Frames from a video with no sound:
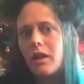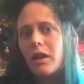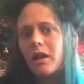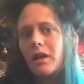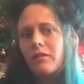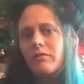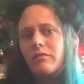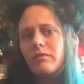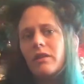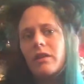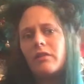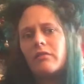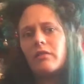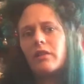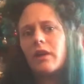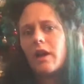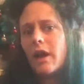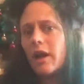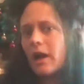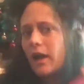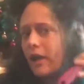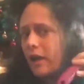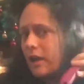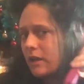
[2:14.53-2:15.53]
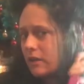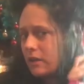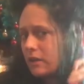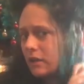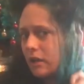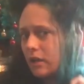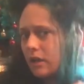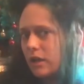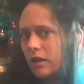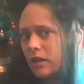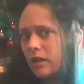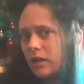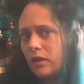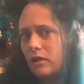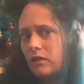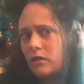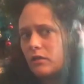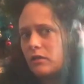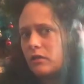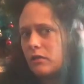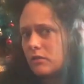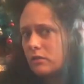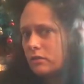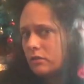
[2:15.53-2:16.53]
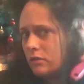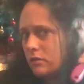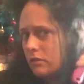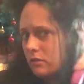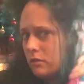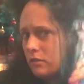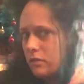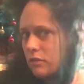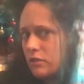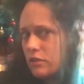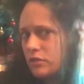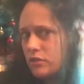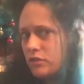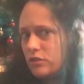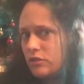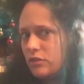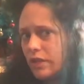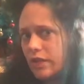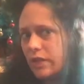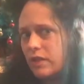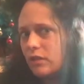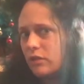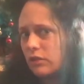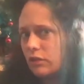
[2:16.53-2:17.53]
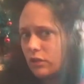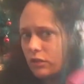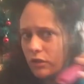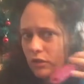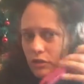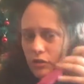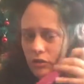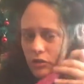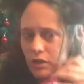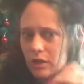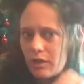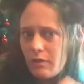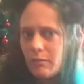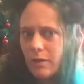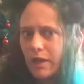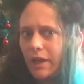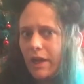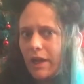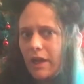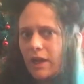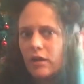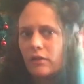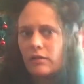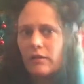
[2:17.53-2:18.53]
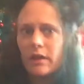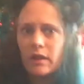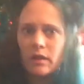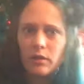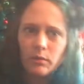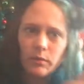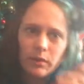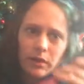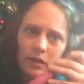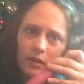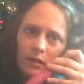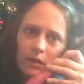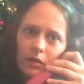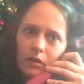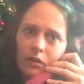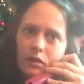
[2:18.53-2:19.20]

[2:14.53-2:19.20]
I've never had a straightener straighten my hair that quick.